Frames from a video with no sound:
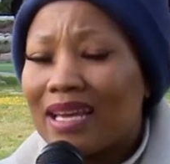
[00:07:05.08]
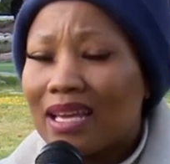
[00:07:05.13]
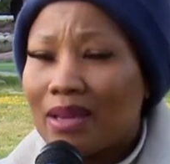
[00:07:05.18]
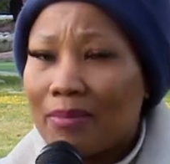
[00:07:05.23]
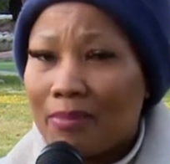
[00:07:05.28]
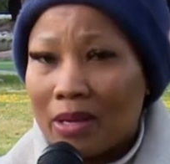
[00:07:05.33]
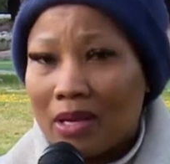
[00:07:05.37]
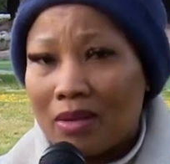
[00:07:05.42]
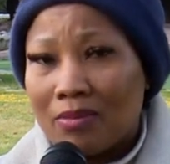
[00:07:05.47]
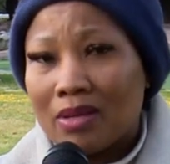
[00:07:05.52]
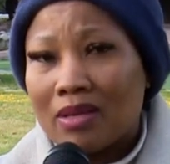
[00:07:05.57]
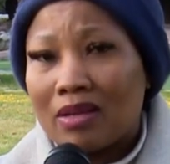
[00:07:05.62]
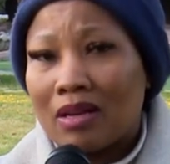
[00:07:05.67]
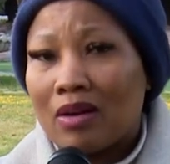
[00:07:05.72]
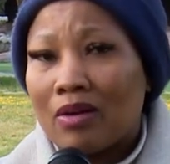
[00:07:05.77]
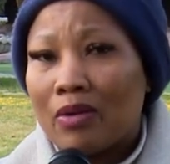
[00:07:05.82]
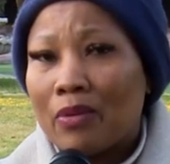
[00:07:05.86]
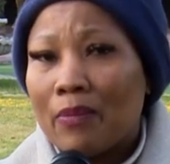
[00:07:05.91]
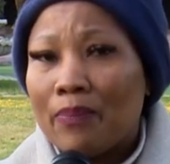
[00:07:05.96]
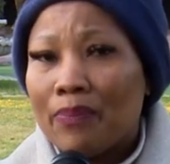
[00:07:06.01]
like a baby
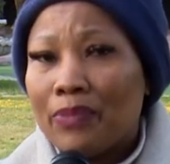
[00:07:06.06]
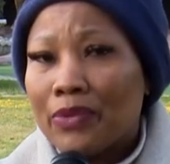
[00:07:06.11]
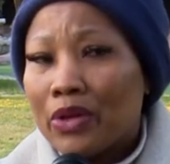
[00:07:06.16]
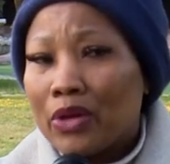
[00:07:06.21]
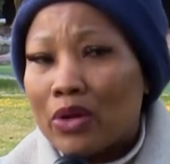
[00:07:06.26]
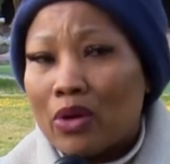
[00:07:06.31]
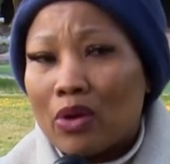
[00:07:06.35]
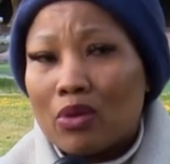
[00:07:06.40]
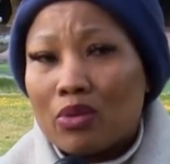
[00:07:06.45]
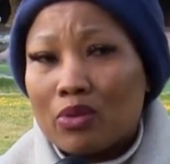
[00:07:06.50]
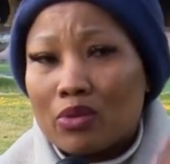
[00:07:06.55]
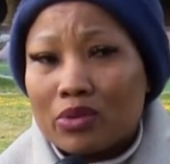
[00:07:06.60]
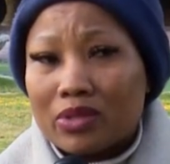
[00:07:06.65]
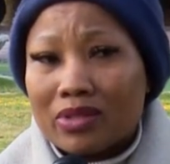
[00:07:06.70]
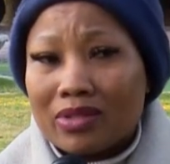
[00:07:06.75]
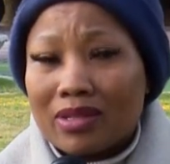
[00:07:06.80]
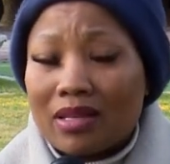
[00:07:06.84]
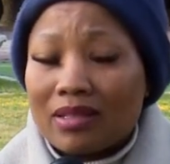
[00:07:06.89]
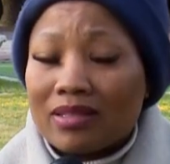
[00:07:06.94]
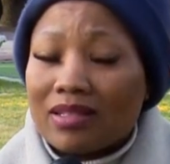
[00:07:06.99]
now. All
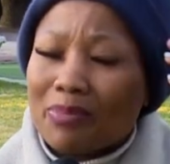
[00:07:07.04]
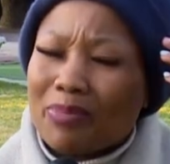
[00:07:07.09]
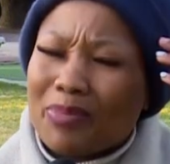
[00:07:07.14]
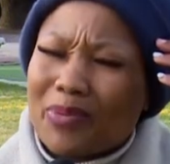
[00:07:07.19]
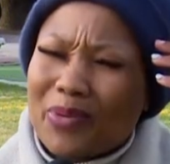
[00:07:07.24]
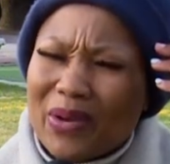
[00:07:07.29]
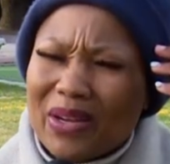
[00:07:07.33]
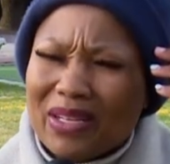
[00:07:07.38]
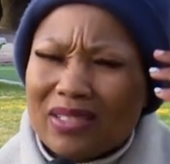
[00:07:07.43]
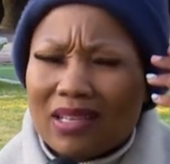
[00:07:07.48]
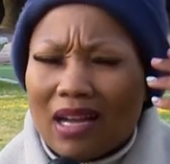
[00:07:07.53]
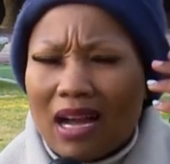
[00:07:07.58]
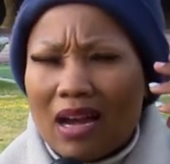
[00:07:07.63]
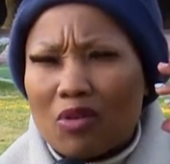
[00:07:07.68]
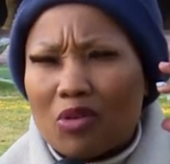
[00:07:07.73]
those things, the pressure,